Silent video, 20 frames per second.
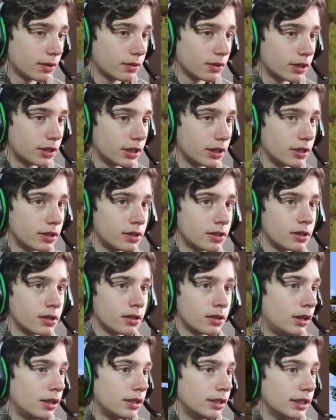for the seats.
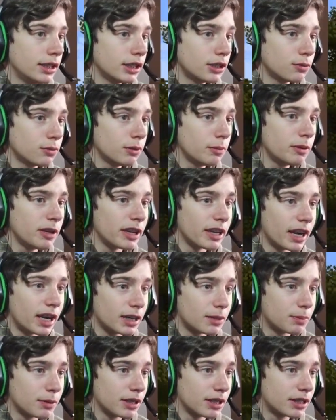This will be a nice
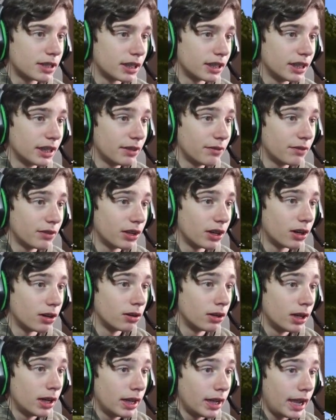place to live, though.
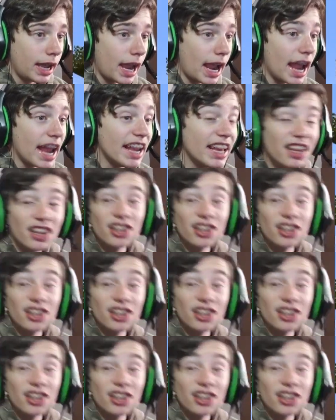And